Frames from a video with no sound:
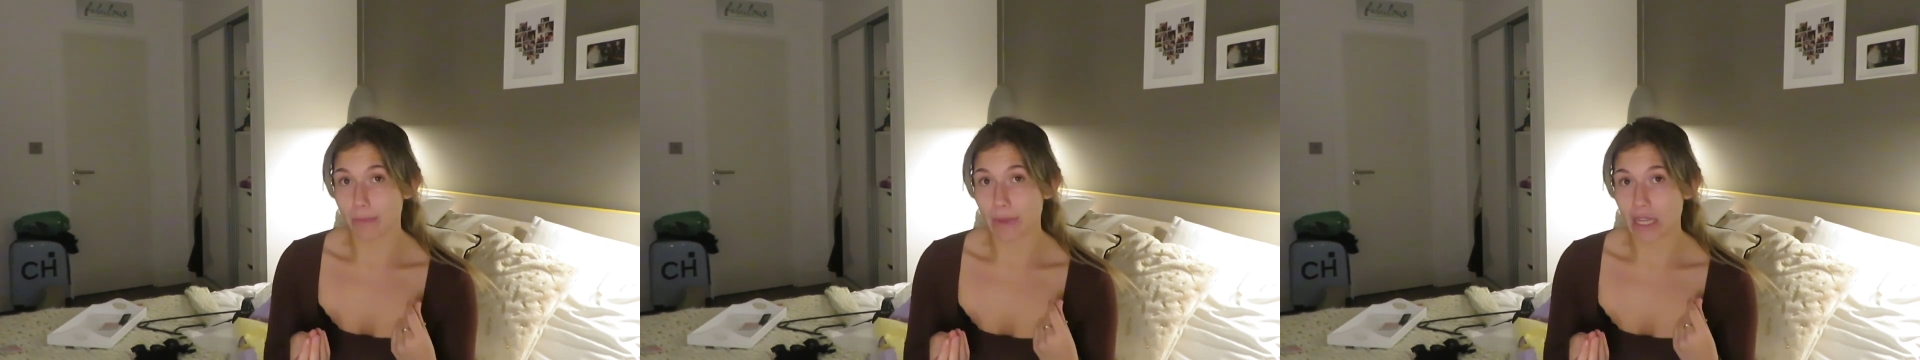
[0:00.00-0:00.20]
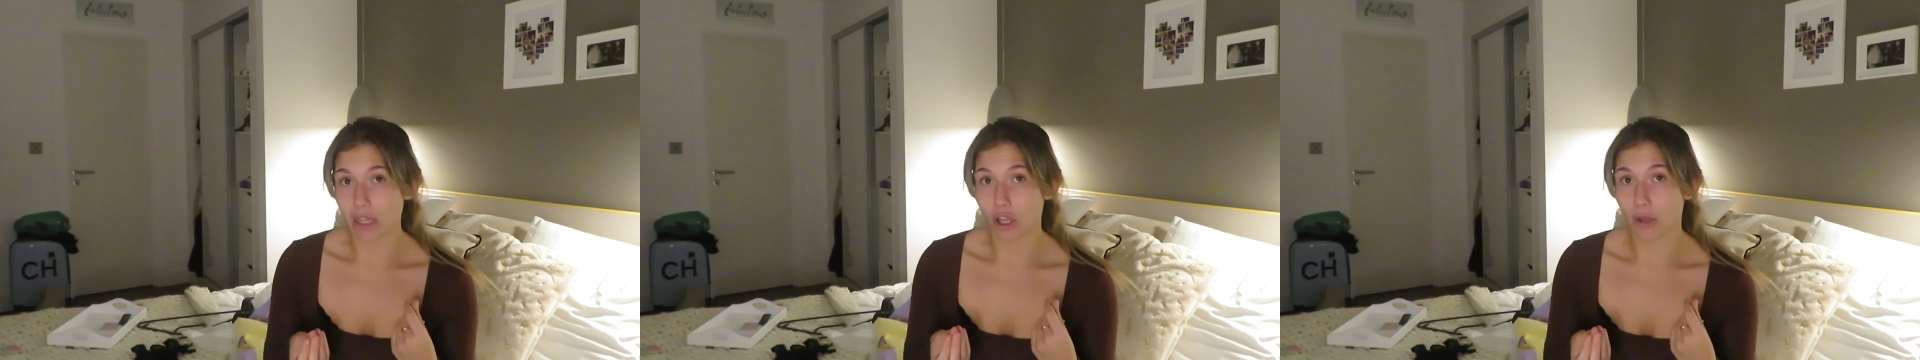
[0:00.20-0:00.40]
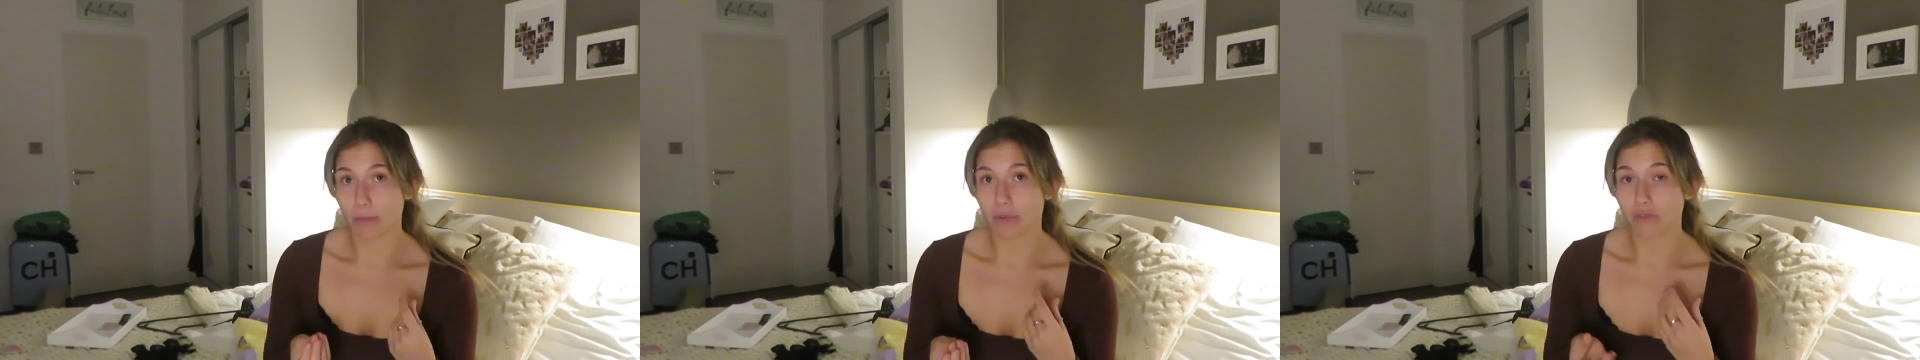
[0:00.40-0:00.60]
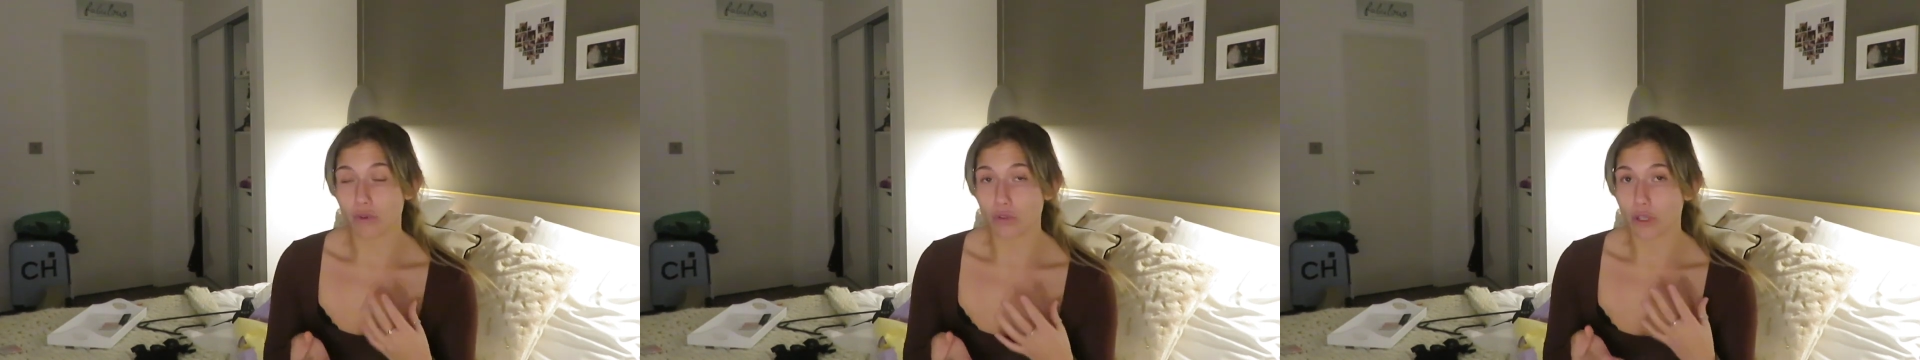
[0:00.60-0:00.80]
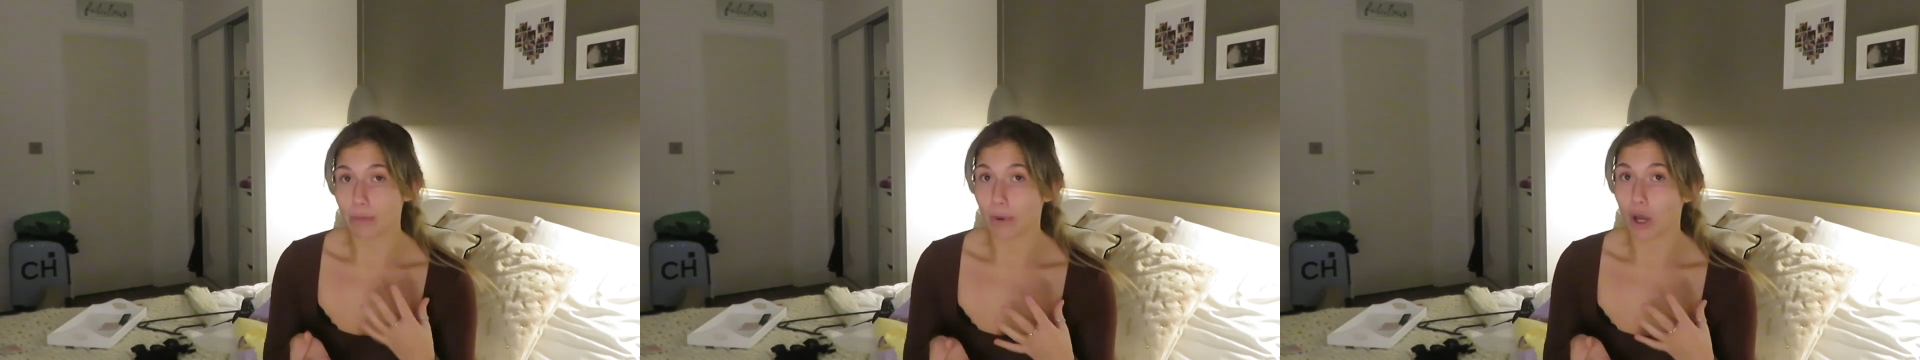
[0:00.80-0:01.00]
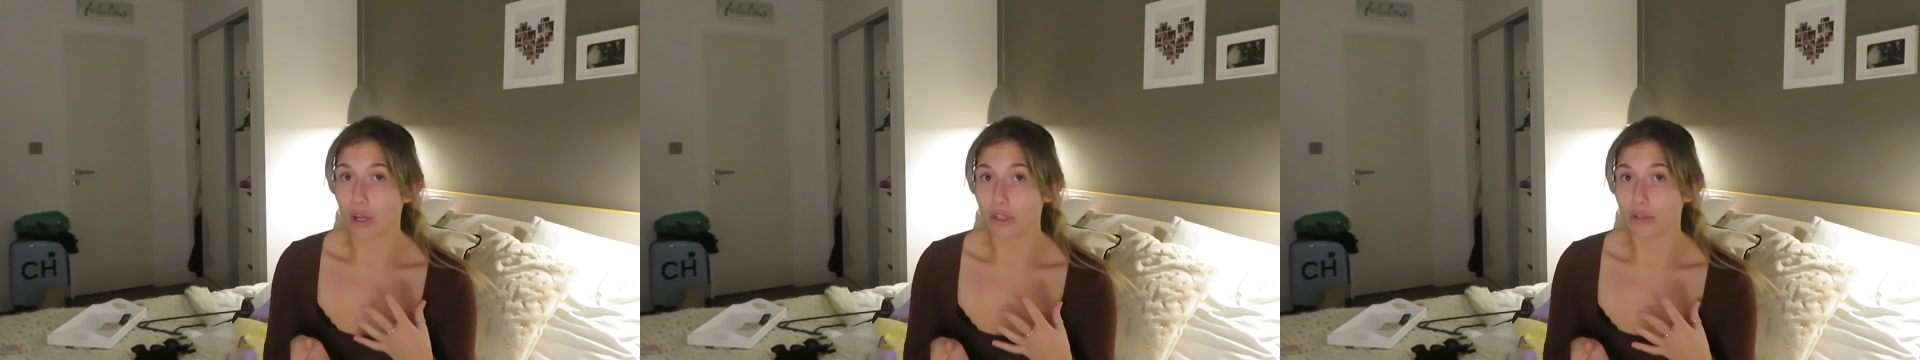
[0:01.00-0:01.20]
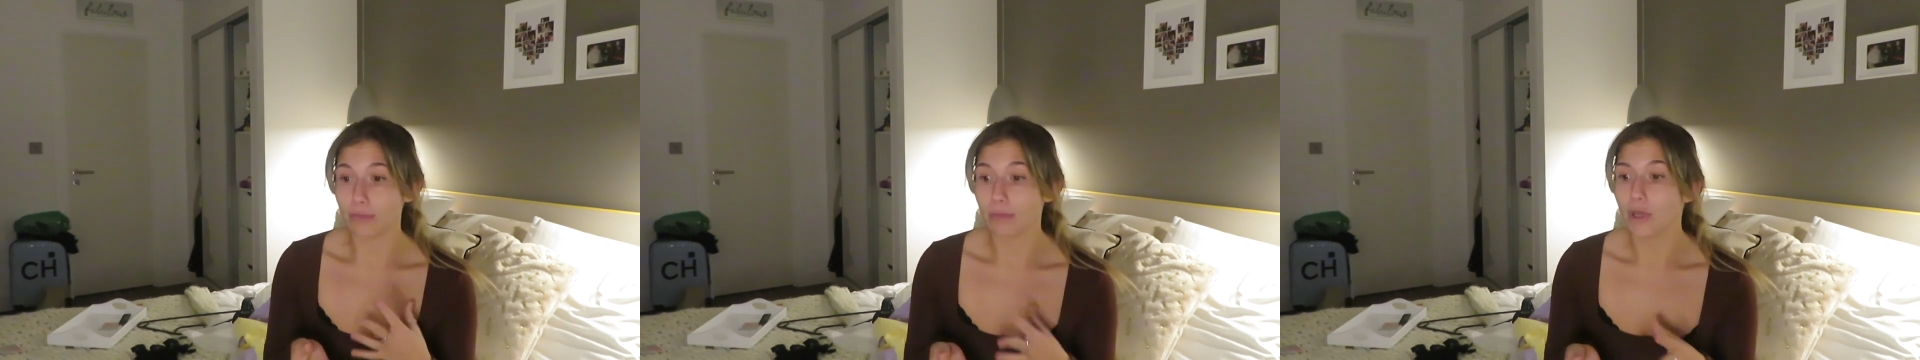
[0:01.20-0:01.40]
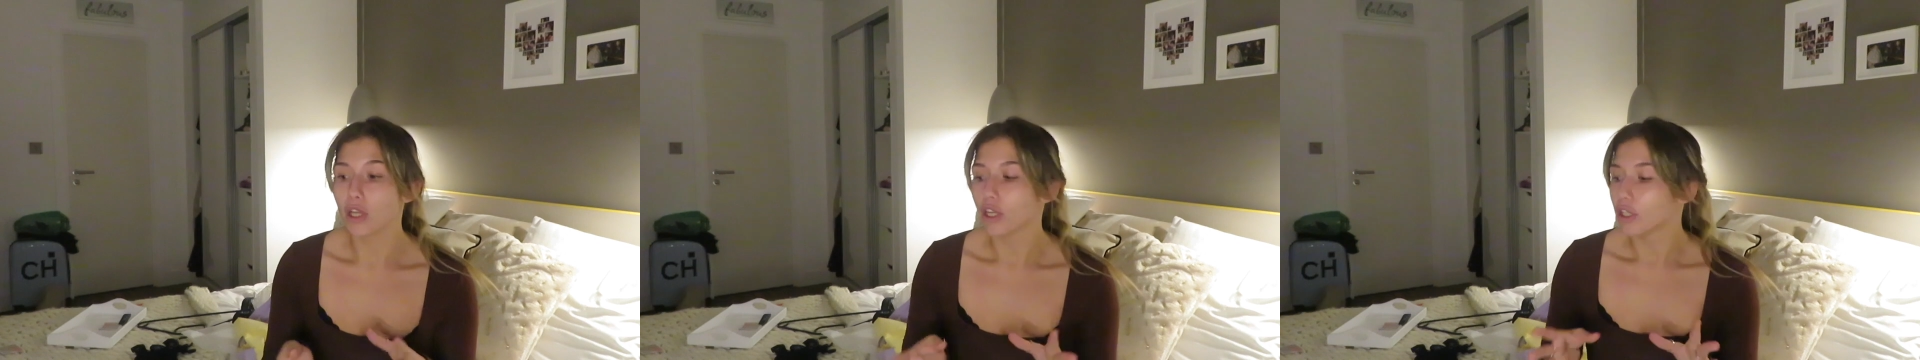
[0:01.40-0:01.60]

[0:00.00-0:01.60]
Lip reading: to be like before you buy them.